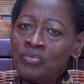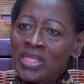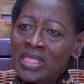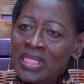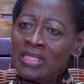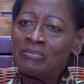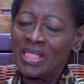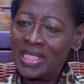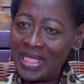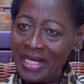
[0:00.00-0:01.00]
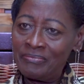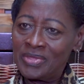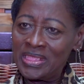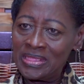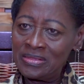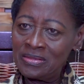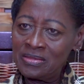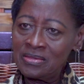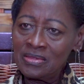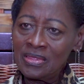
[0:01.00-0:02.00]
became a captain
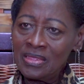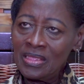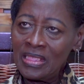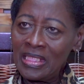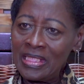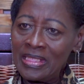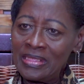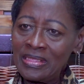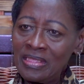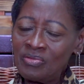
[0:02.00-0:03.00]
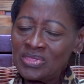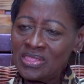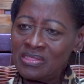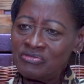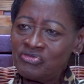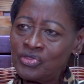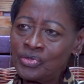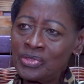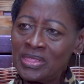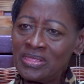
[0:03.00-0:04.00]
and I was
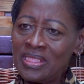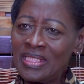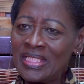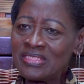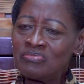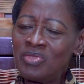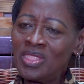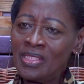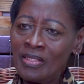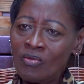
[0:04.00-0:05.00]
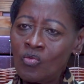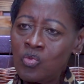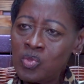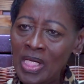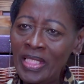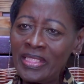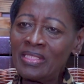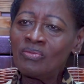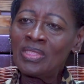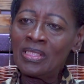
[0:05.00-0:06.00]
interviewed and they asked me what
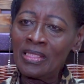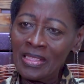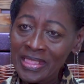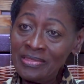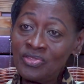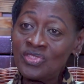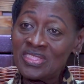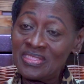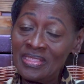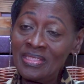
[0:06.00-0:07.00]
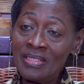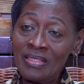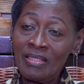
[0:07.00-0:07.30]
I would like to see,